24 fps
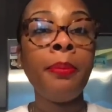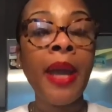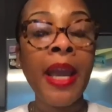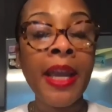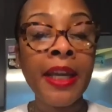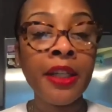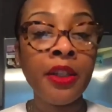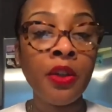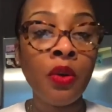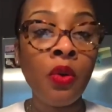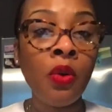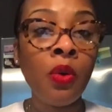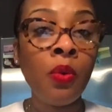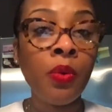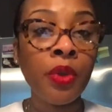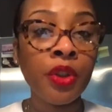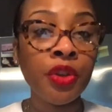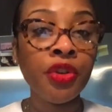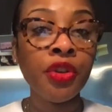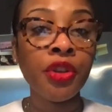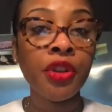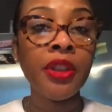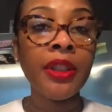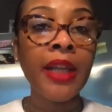banking on when
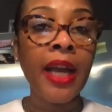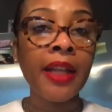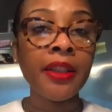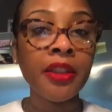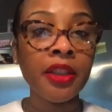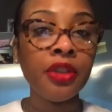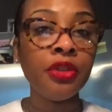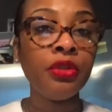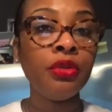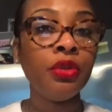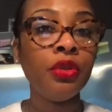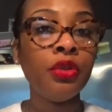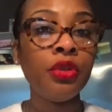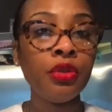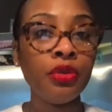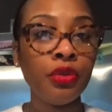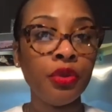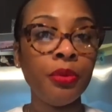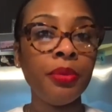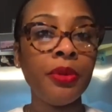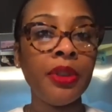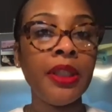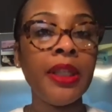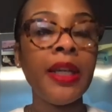she got this little
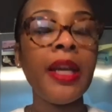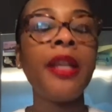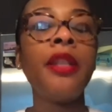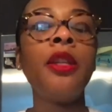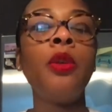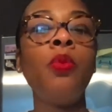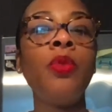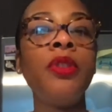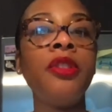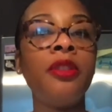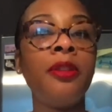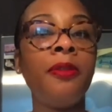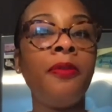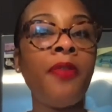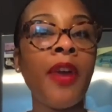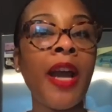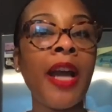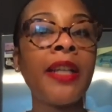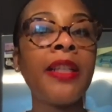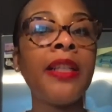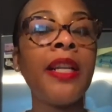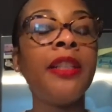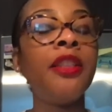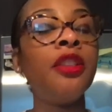group together was the
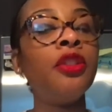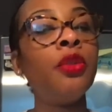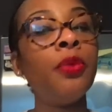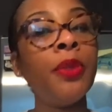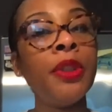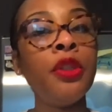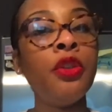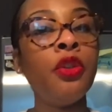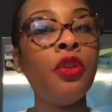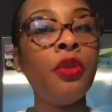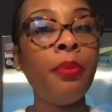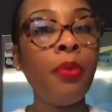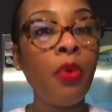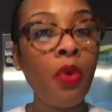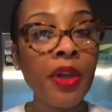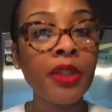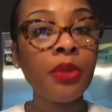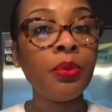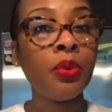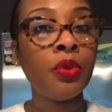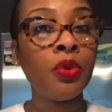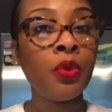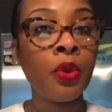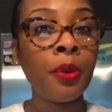fact that the three little
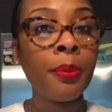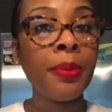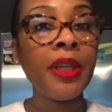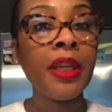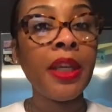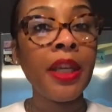boys was going to be